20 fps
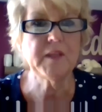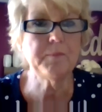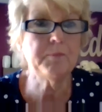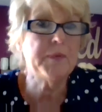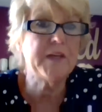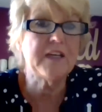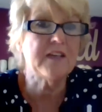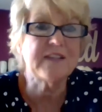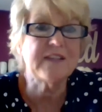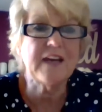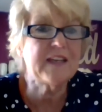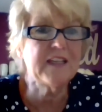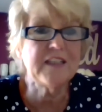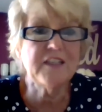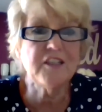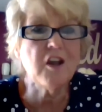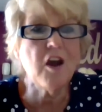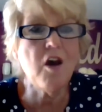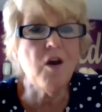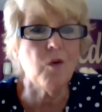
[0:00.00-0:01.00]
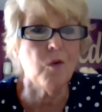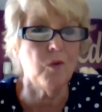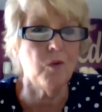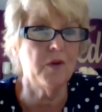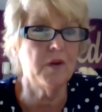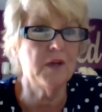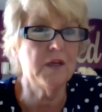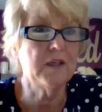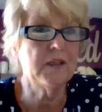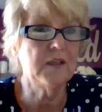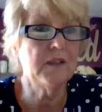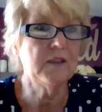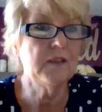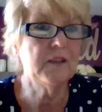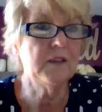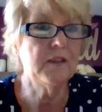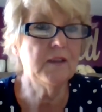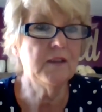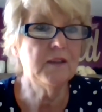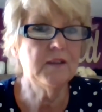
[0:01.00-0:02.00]
because I didn't know.
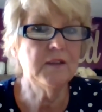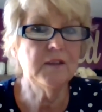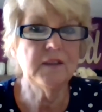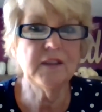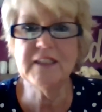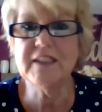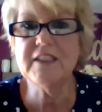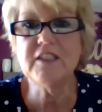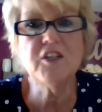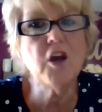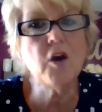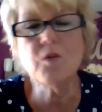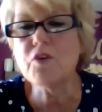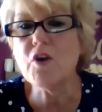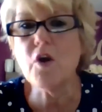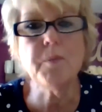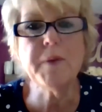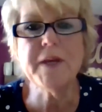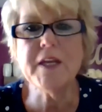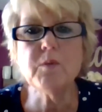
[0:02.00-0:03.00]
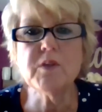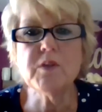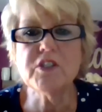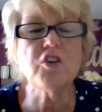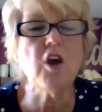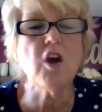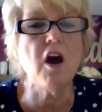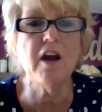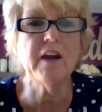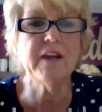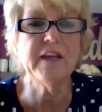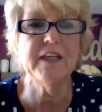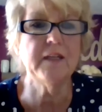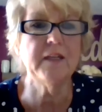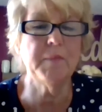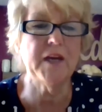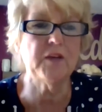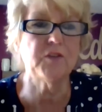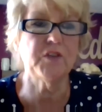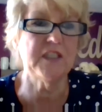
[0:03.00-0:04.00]
Nobody was talking
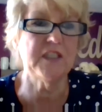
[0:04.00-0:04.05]
about